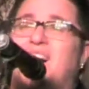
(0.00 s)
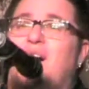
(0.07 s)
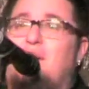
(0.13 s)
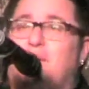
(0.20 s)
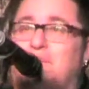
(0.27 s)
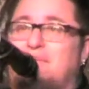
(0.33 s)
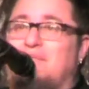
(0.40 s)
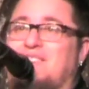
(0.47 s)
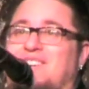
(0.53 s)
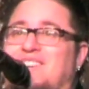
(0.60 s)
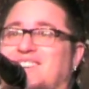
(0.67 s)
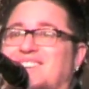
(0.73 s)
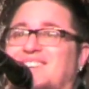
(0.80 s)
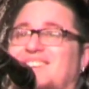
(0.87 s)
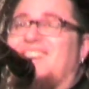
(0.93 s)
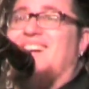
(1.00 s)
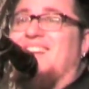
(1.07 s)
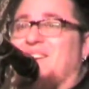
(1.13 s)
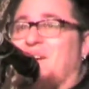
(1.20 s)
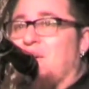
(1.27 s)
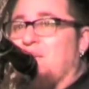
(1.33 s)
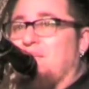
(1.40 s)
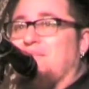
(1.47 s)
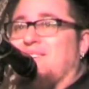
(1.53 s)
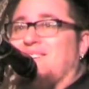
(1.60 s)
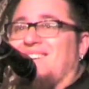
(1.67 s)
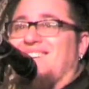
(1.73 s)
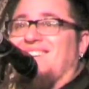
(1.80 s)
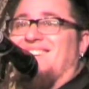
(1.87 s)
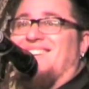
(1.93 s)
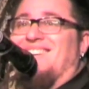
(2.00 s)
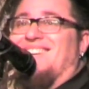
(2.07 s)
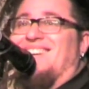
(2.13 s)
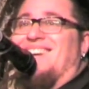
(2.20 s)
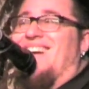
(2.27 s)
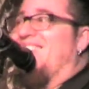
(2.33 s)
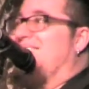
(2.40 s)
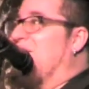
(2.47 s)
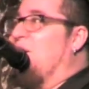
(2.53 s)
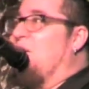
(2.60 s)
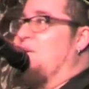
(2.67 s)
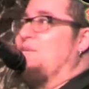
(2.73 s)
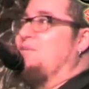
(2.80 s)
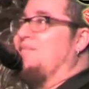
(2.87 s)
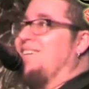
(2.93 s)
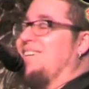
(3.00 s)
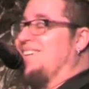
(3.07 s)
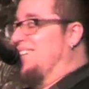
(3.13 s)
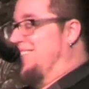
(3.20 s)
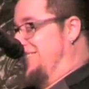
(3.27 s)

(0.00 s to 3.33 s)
Over and over and over.